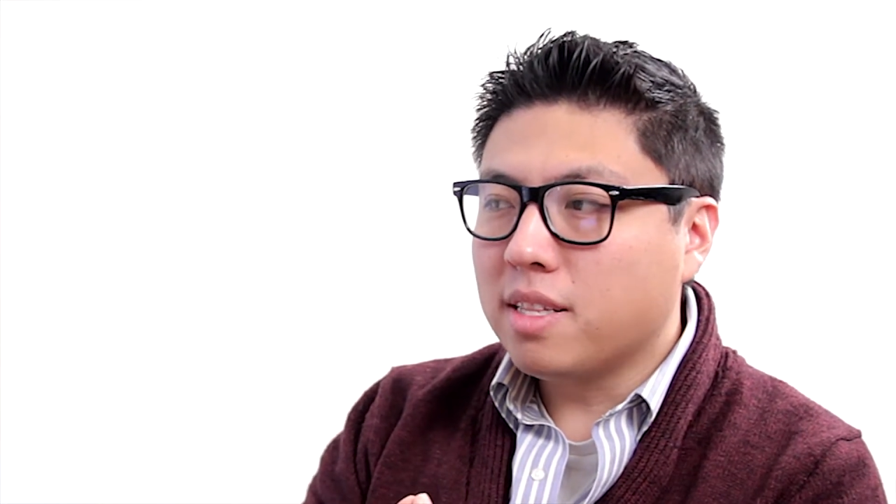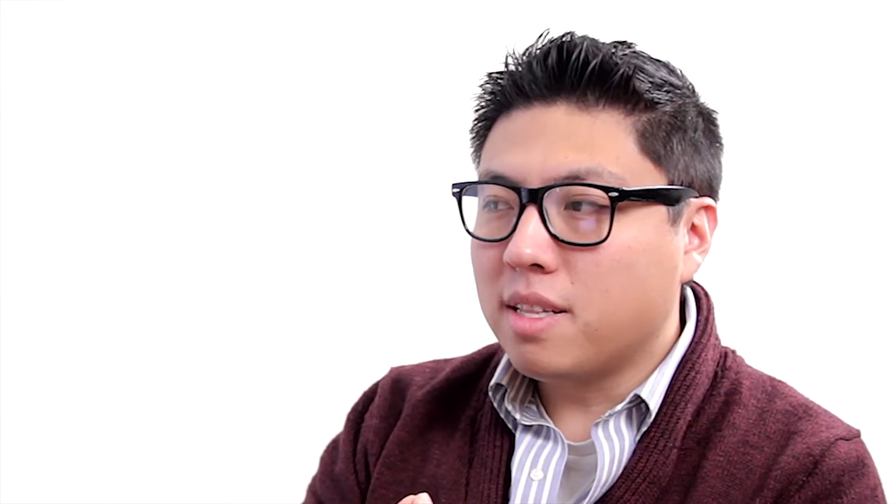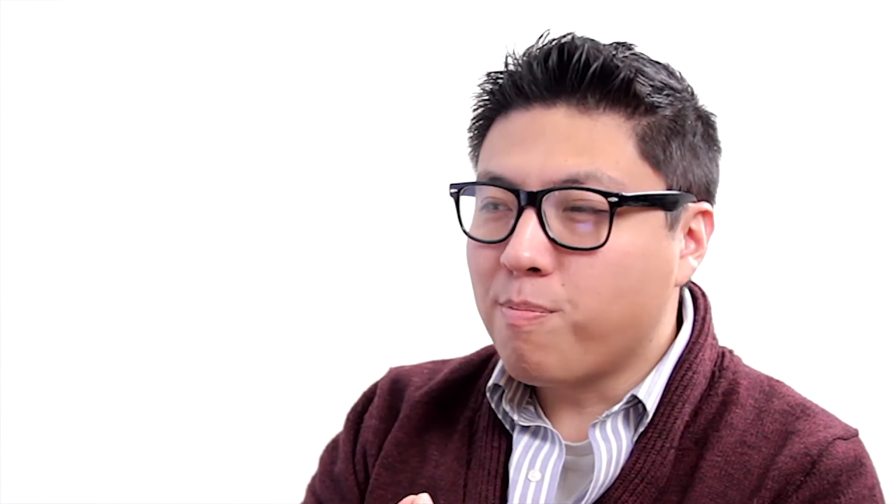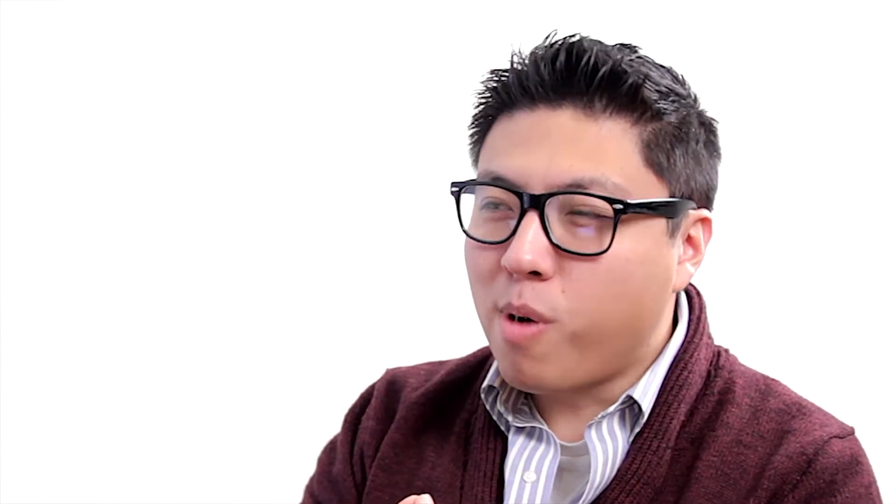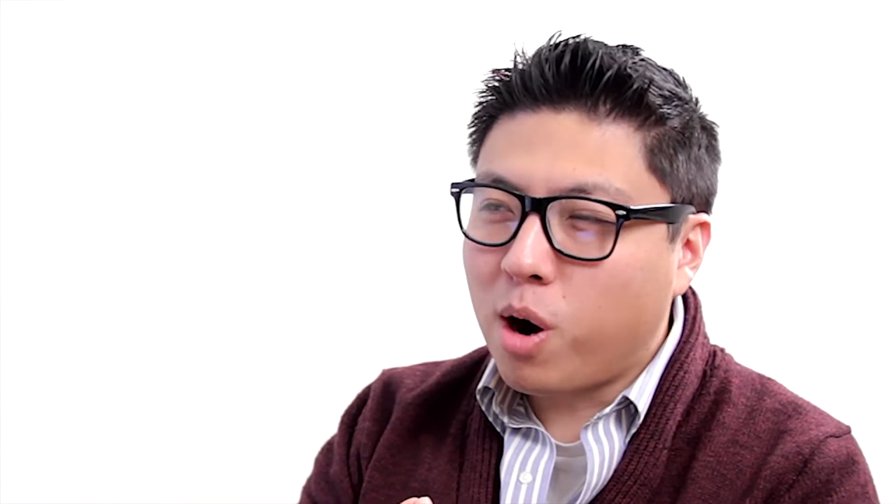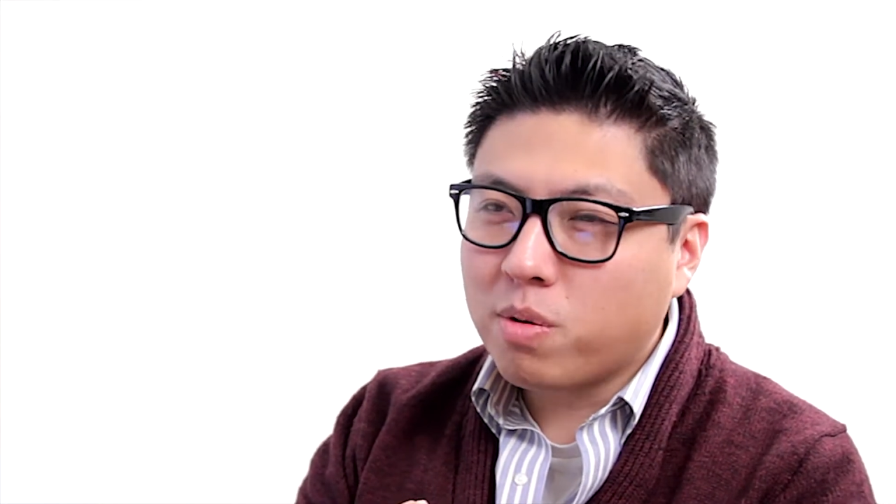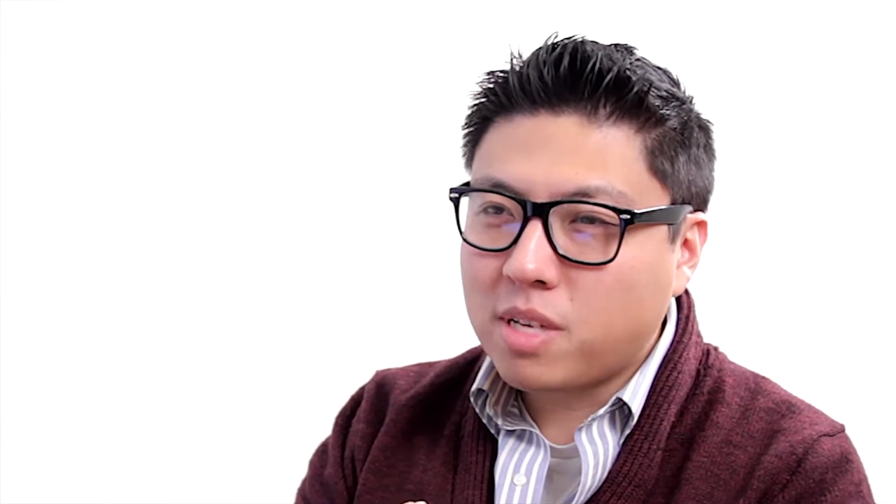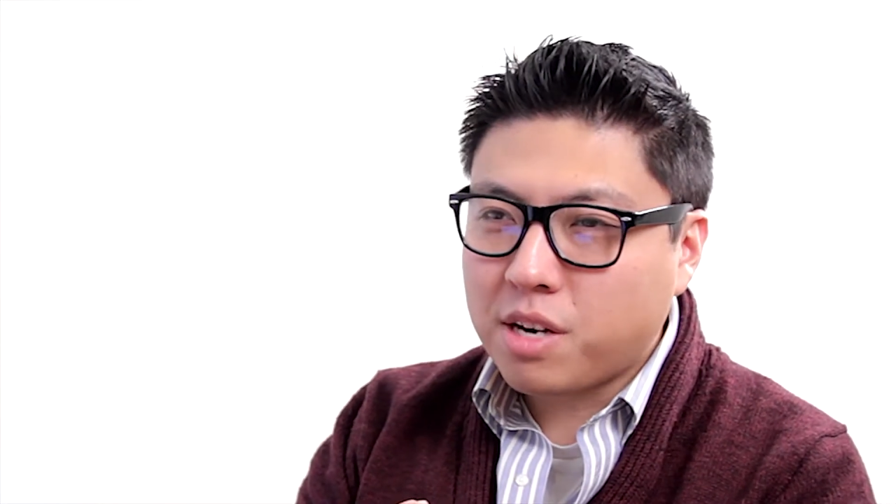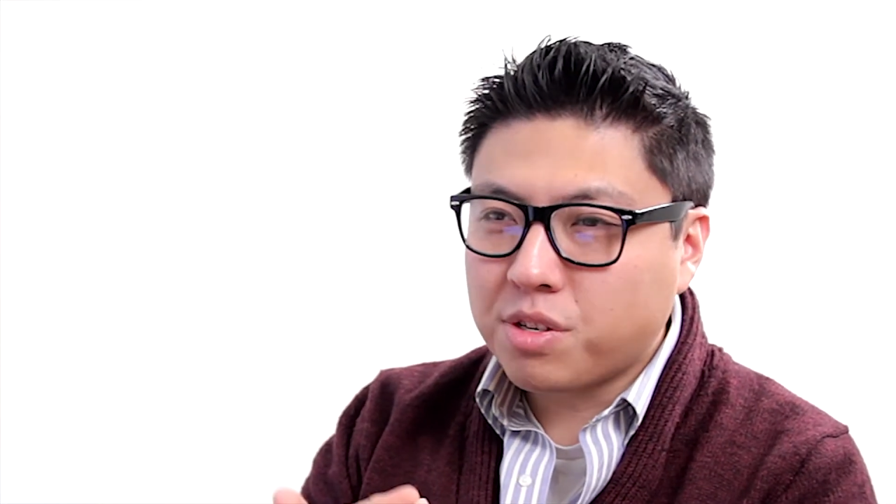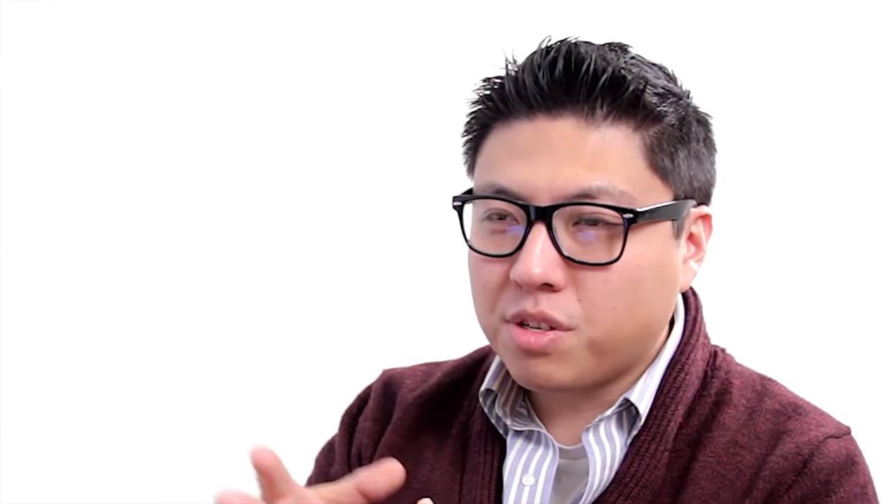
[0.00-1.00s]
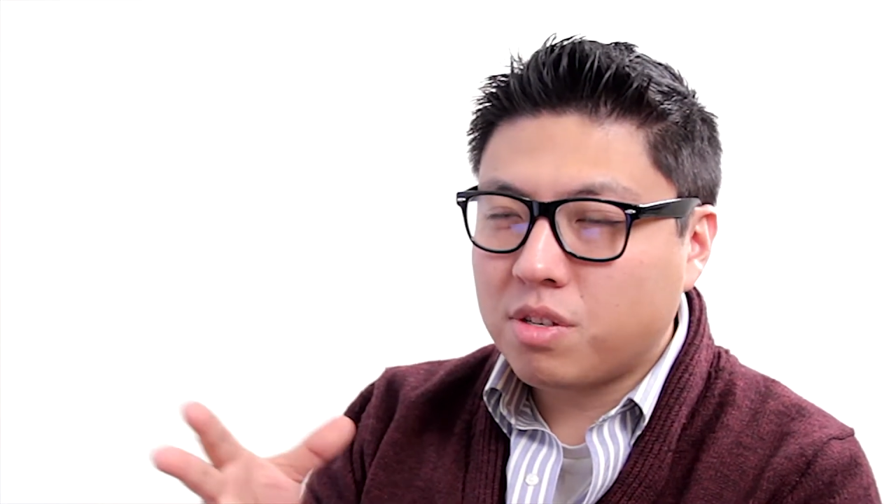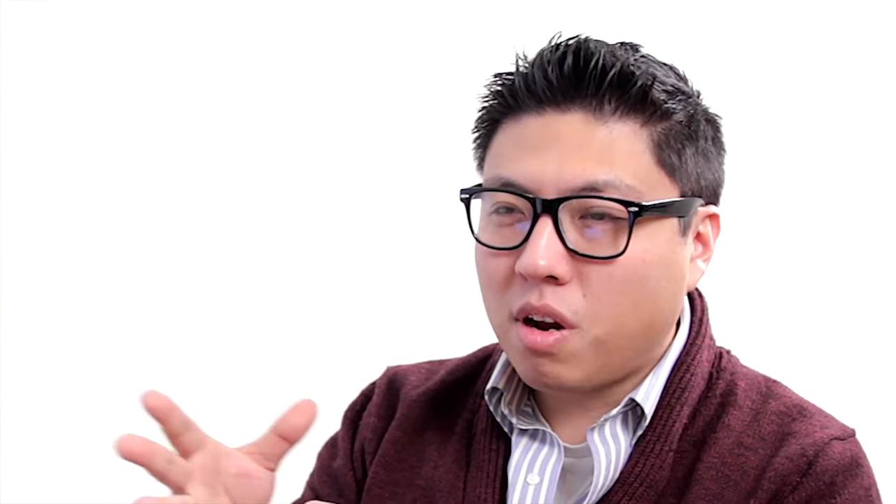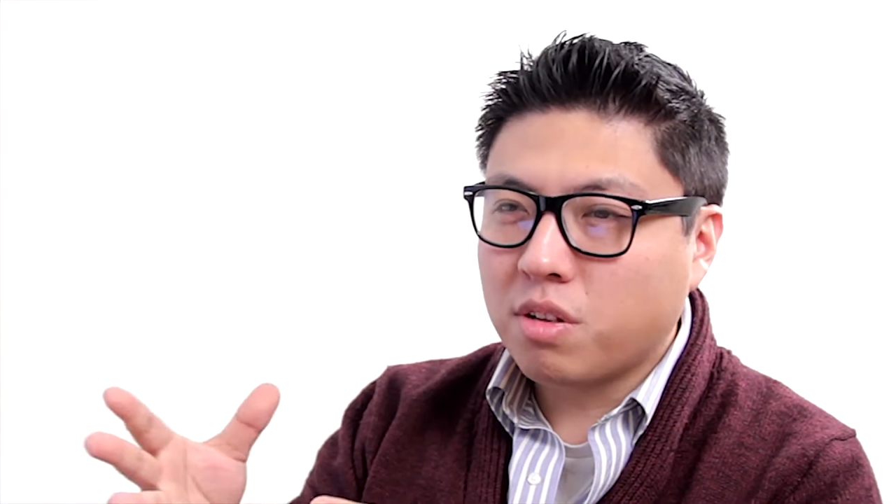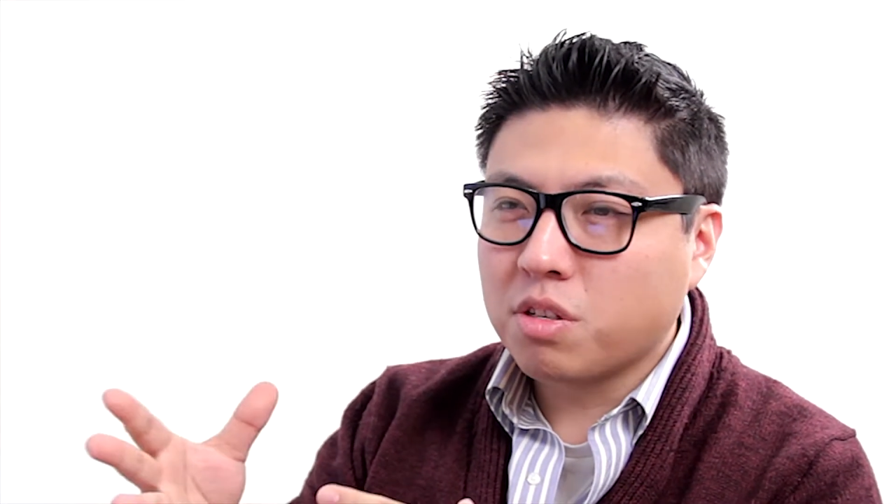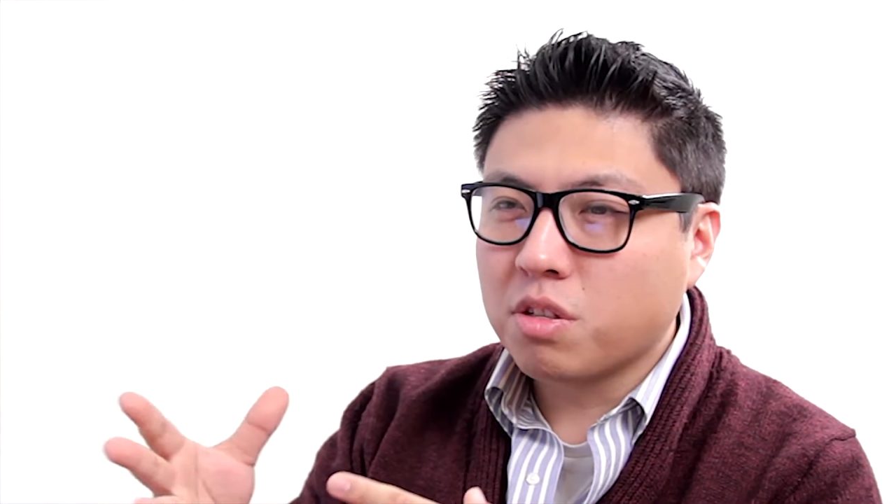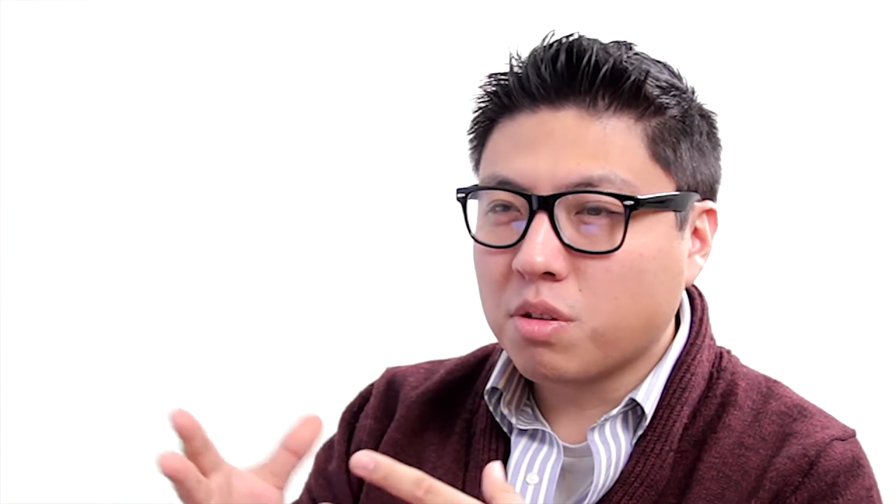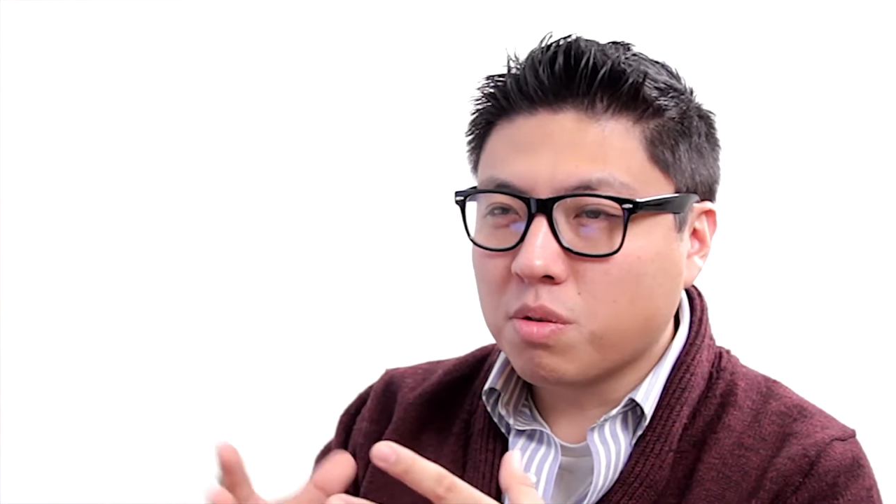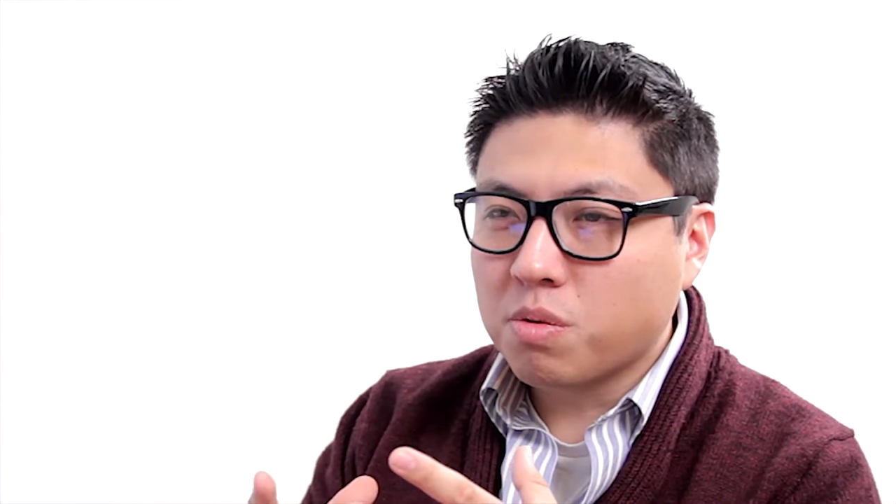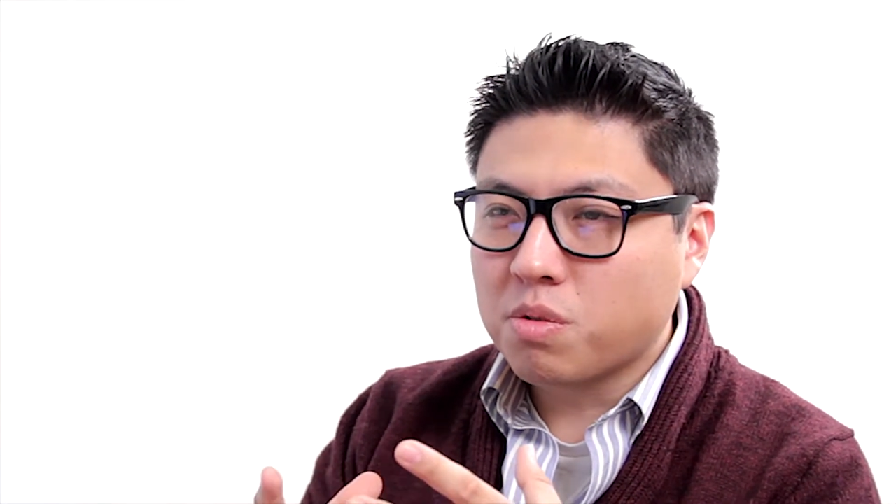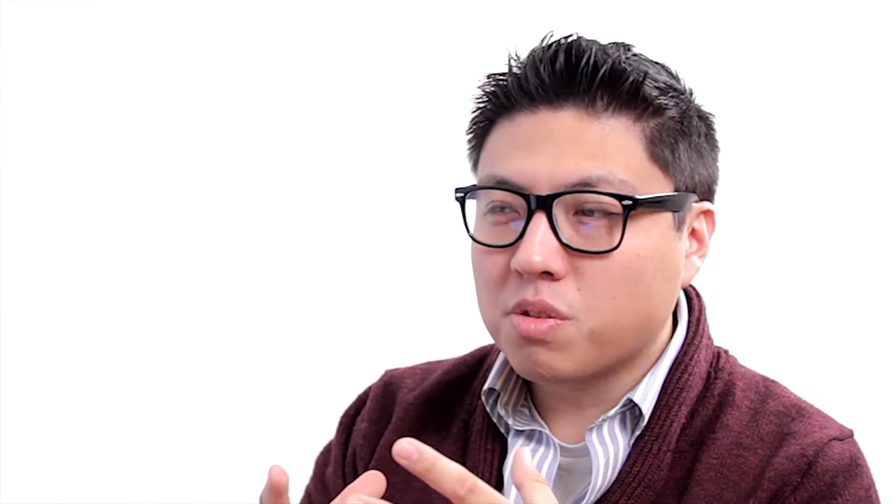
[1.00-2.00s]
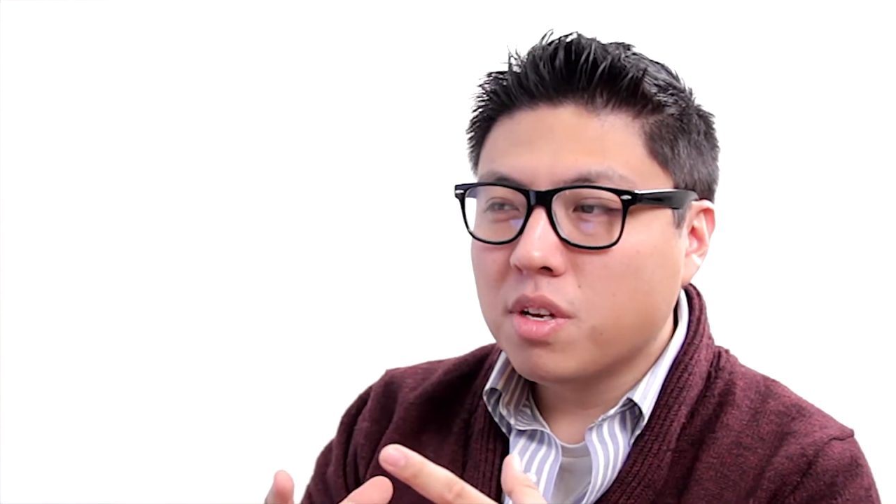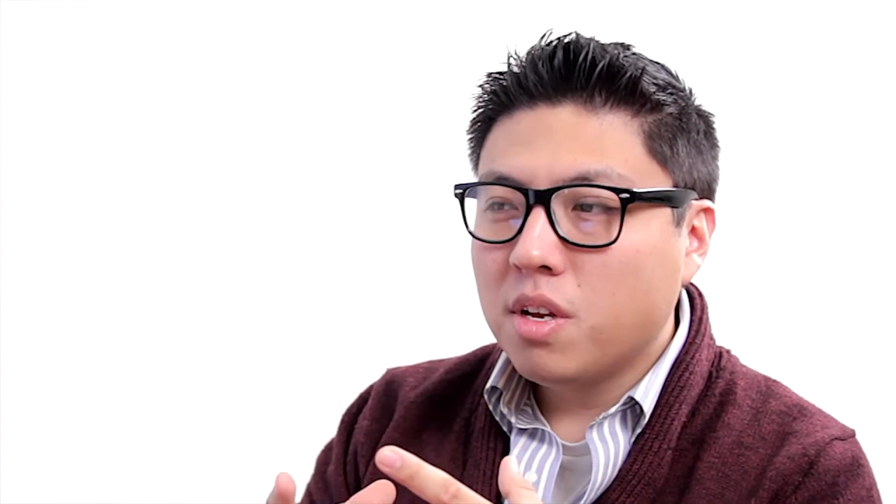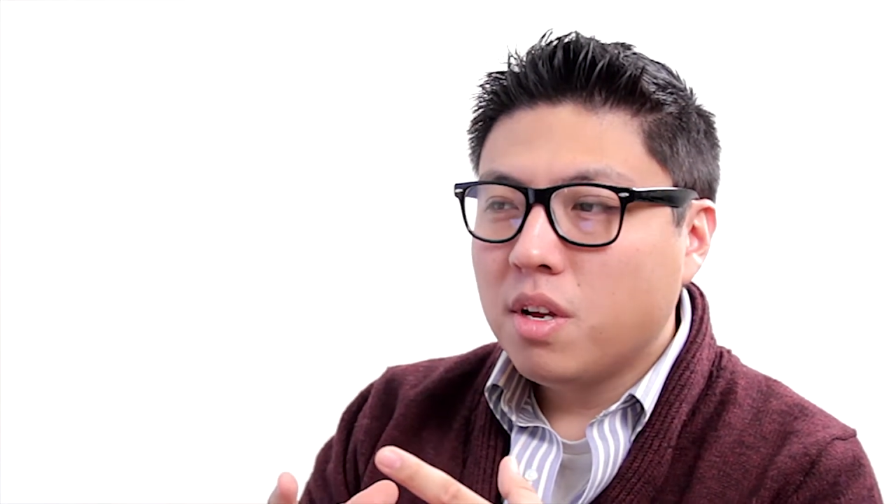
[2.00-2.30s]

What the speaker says: the mark was actually starting to lose